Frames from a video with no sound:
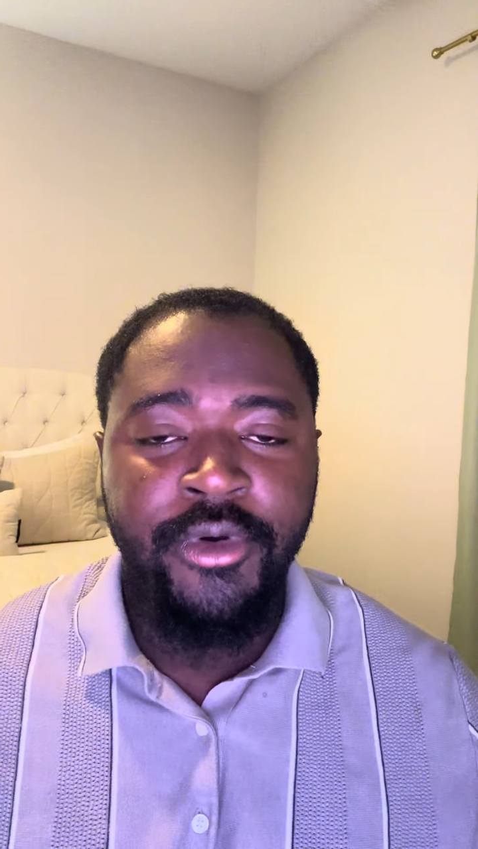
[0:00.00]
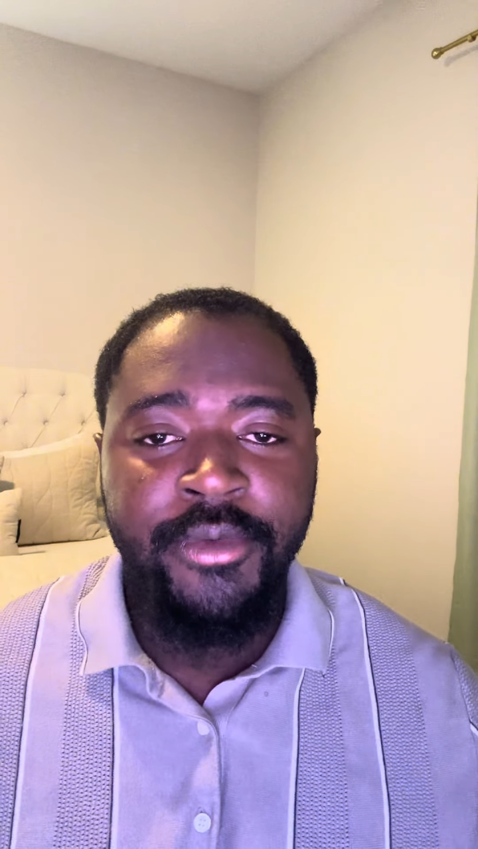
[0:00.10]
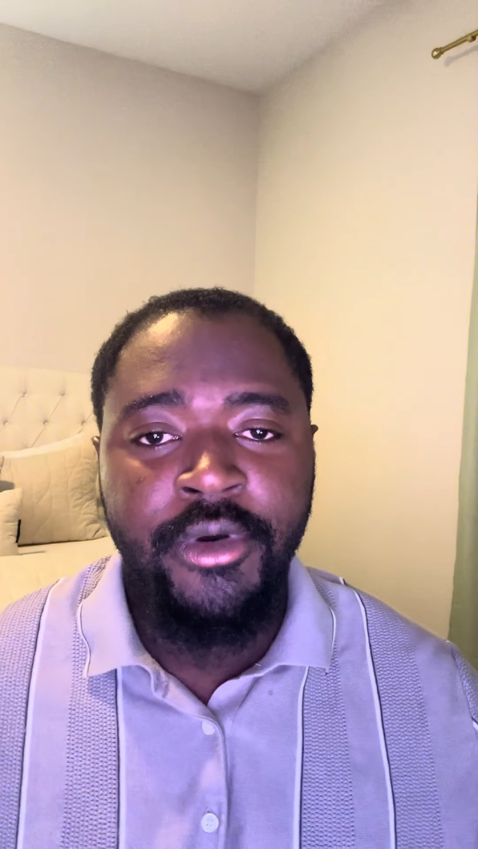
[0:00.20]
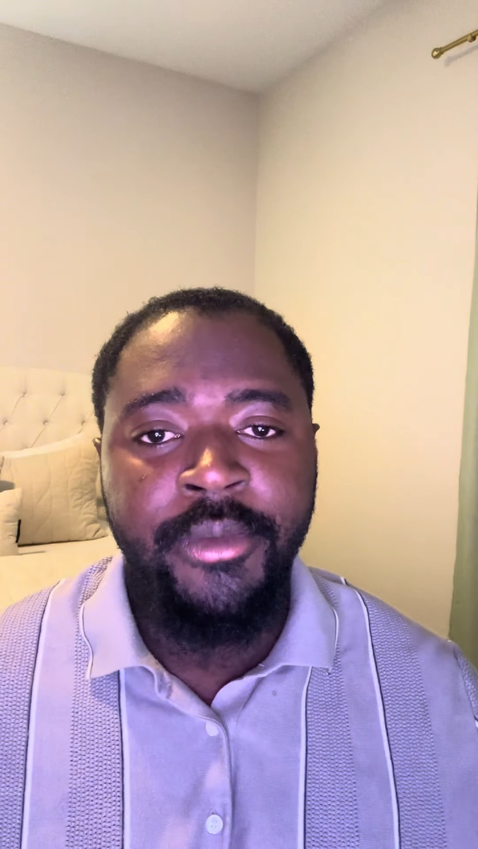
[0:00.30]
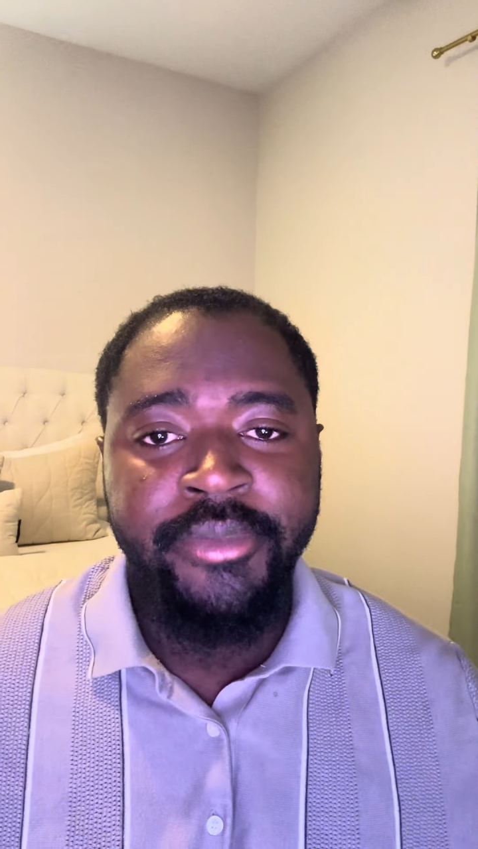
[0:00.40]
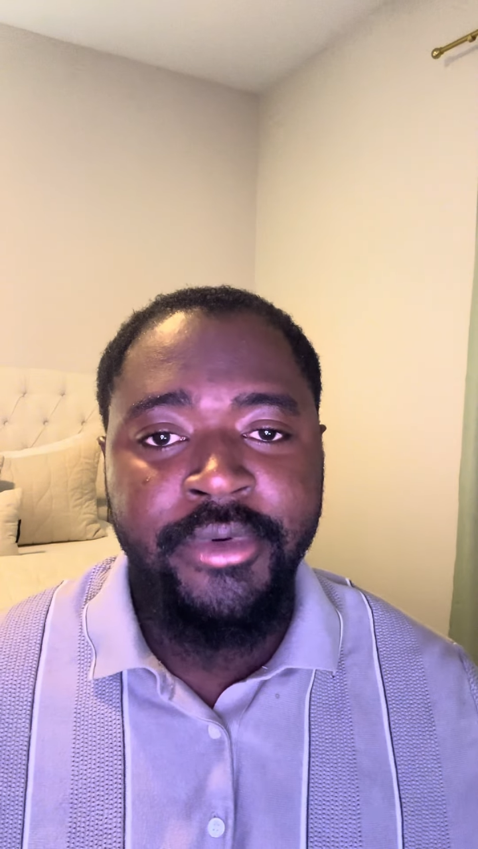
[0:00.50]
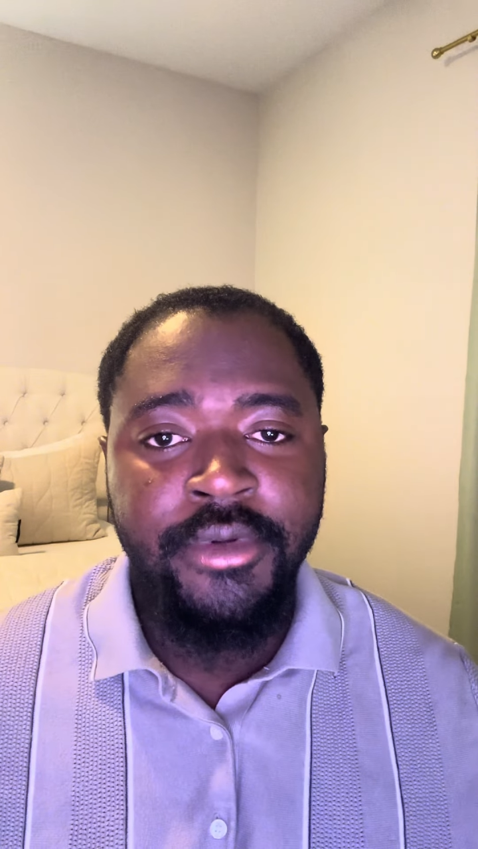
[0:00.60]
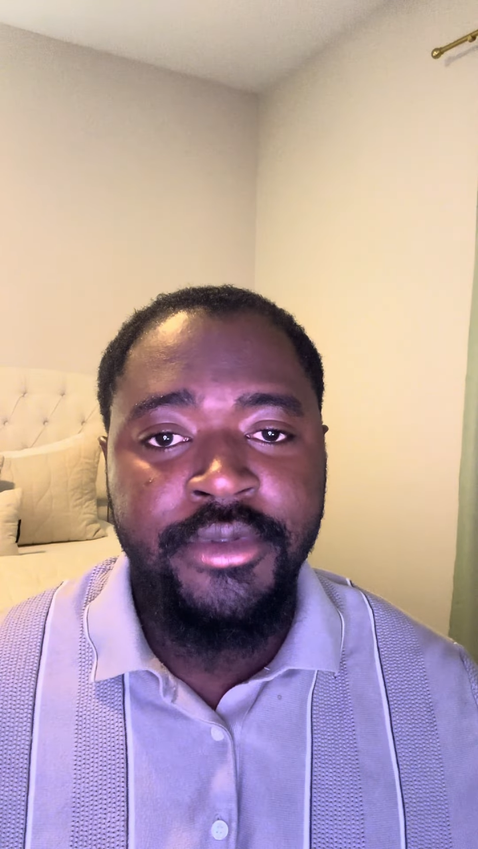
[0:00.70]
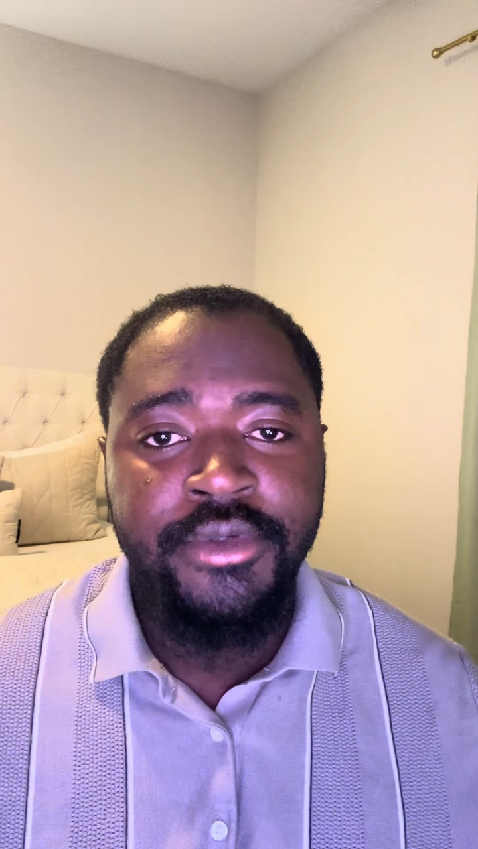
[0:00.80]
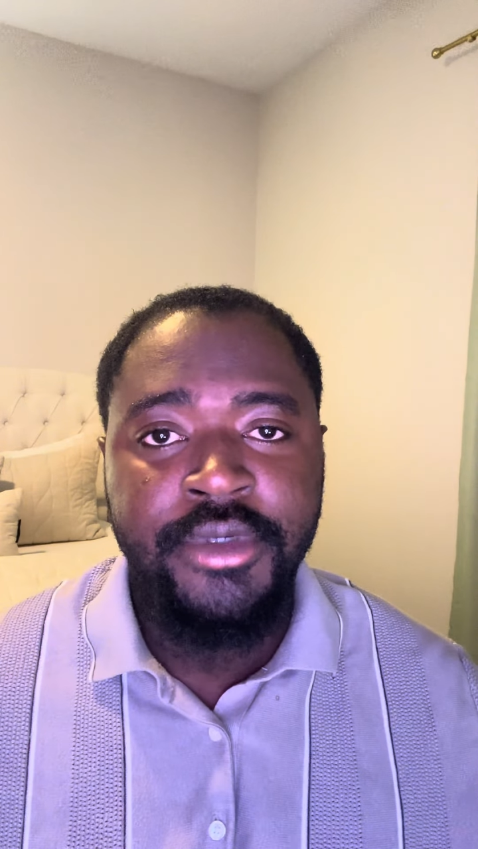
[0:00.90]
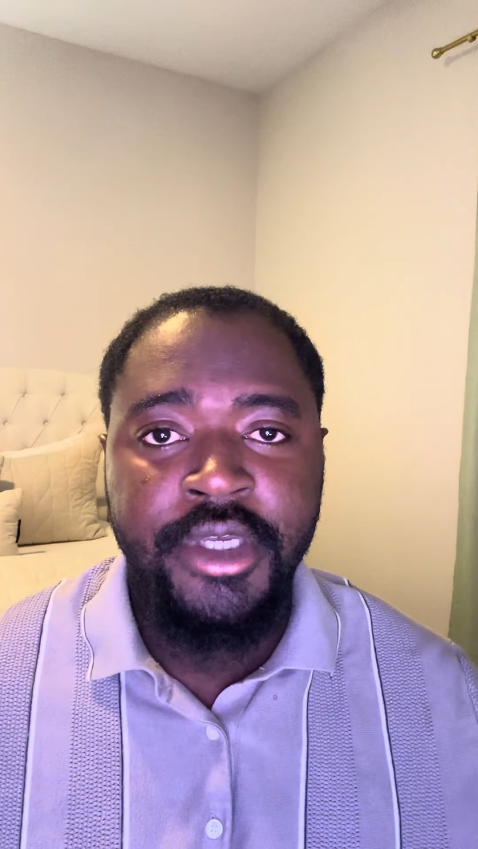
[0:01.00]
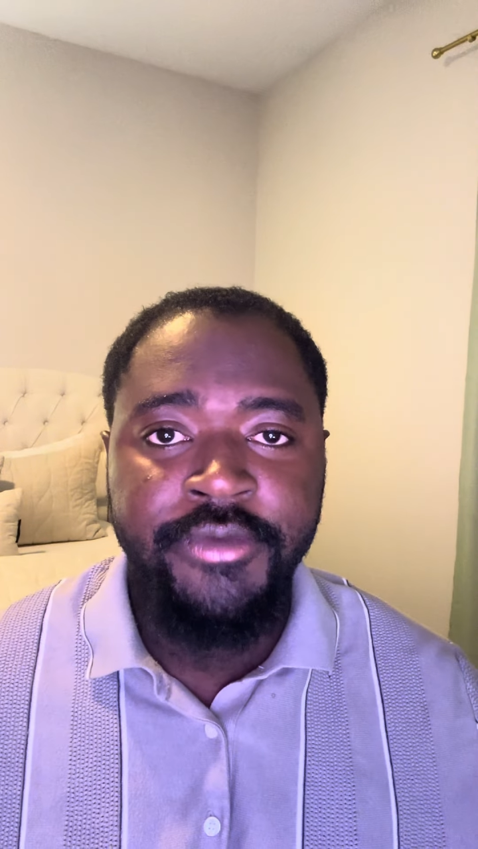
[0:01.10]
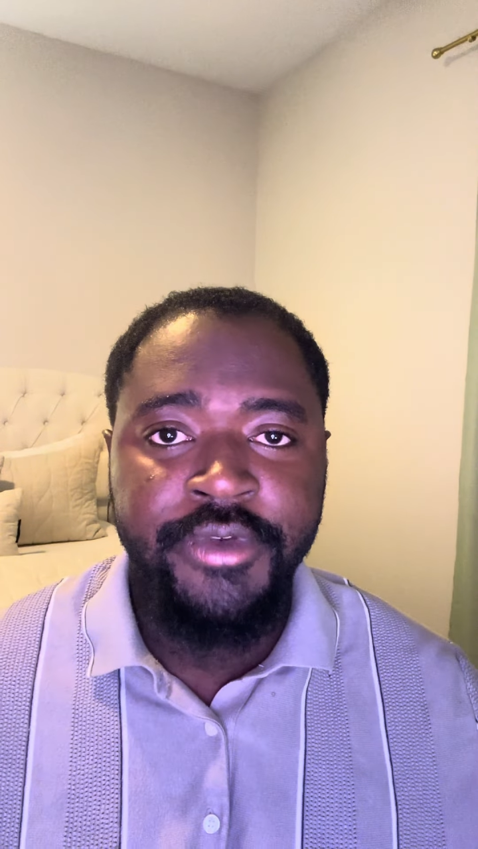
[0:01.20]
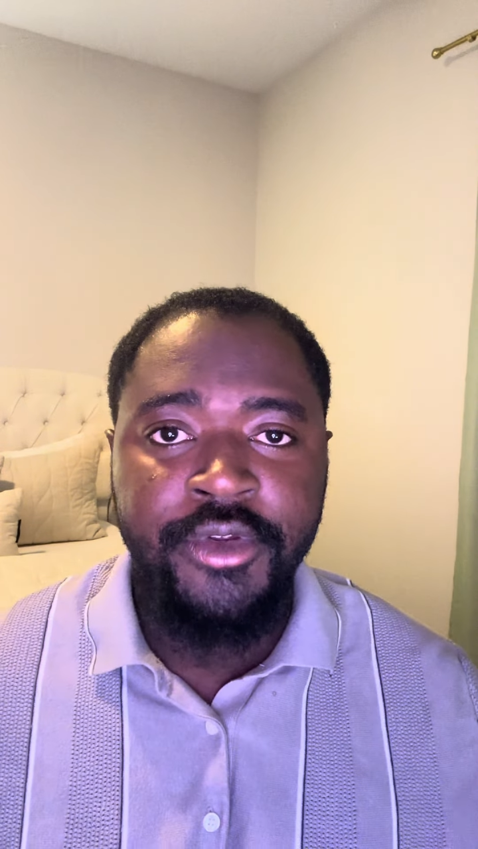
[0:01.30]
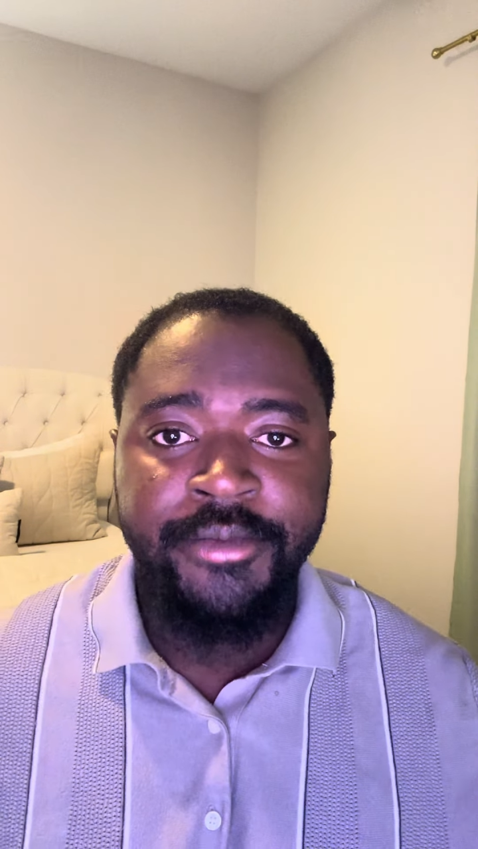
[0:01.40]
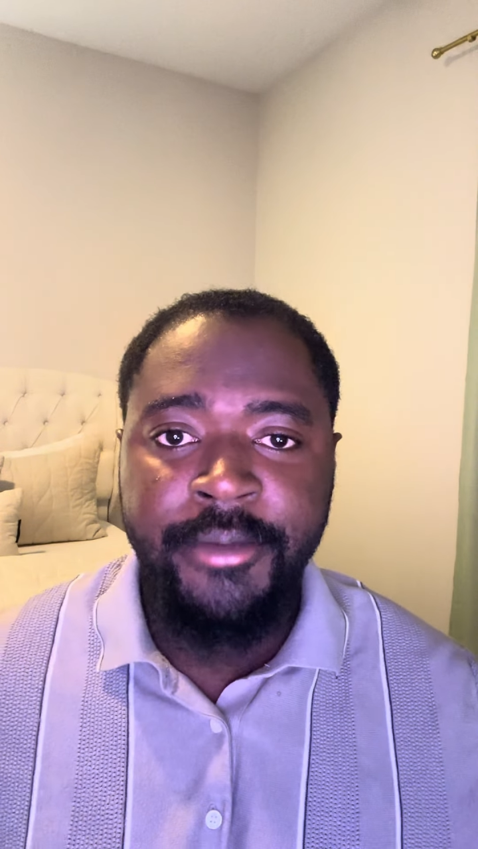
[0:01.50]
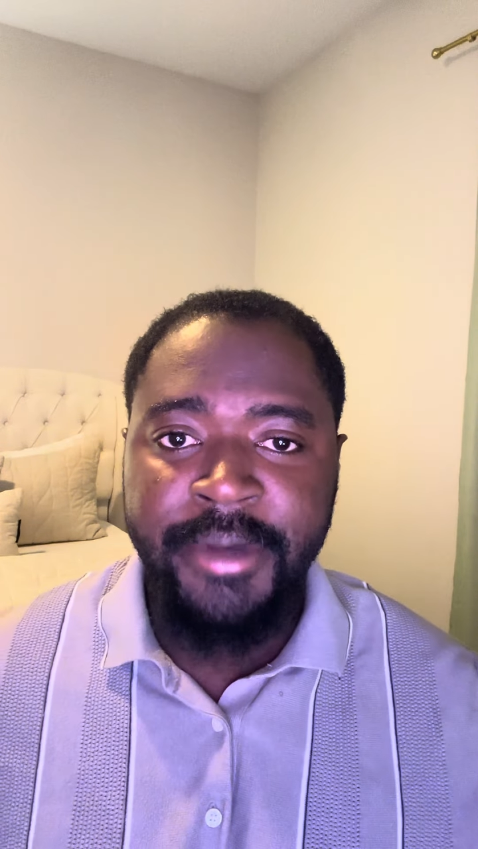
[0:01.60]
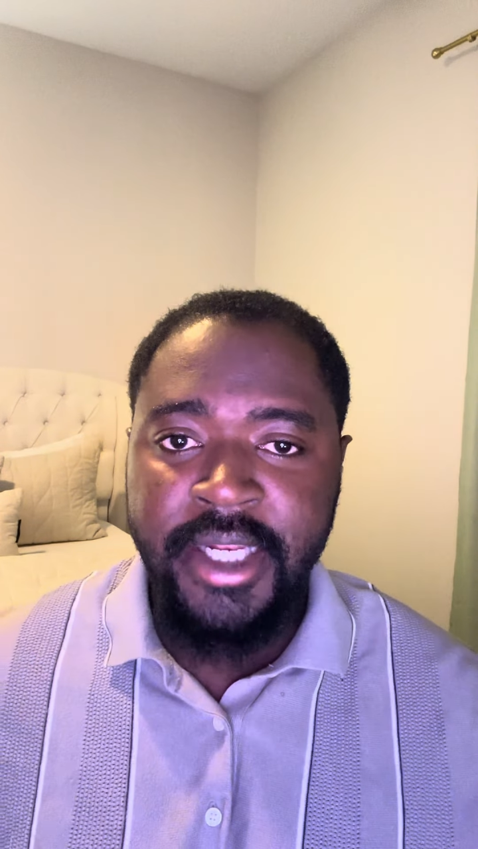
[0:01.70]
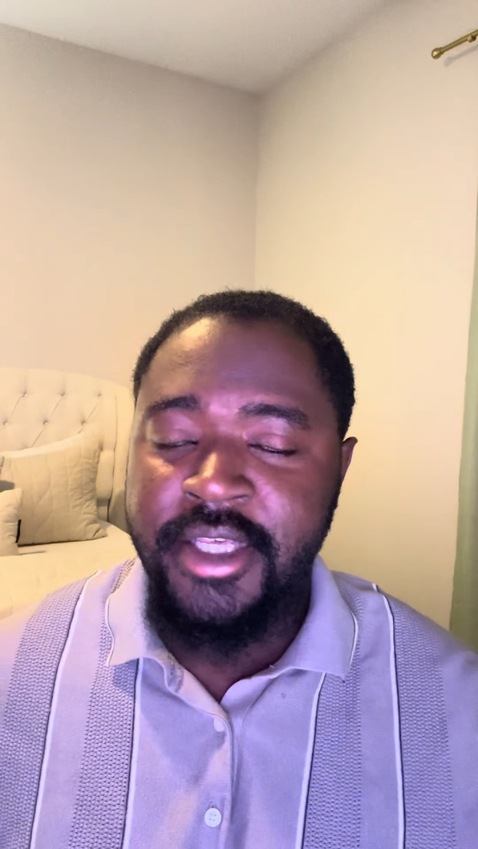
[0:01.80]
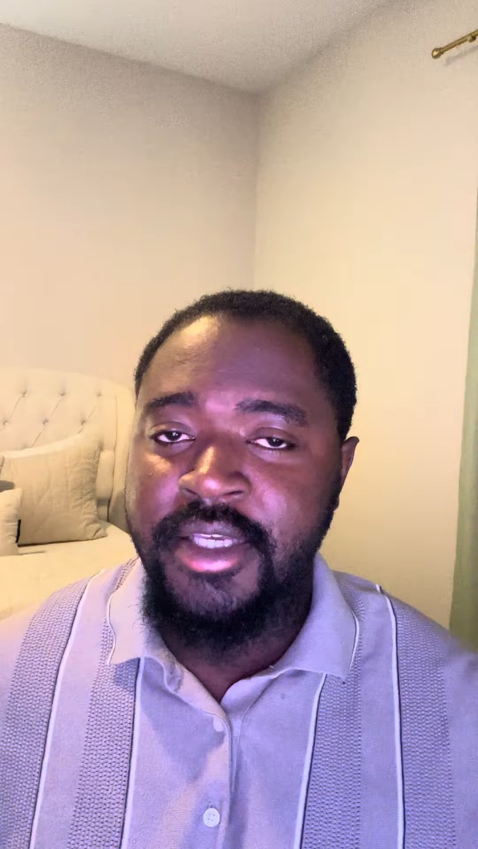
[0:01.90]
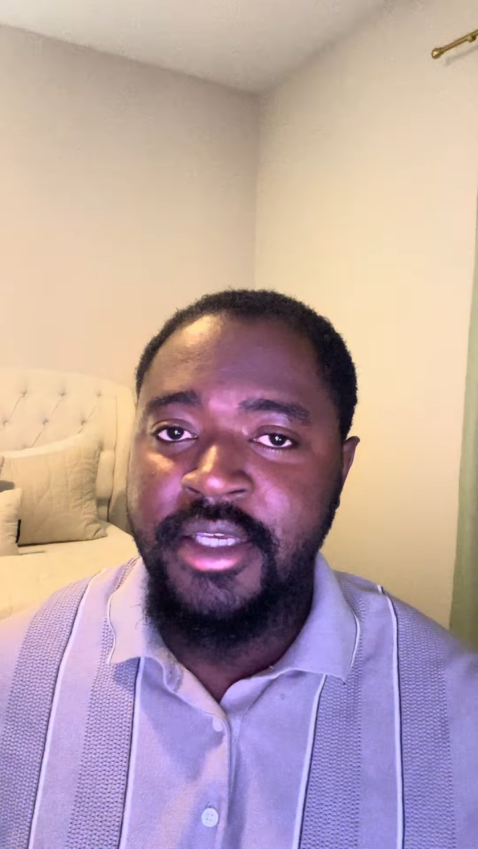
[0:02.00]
upload a video properly.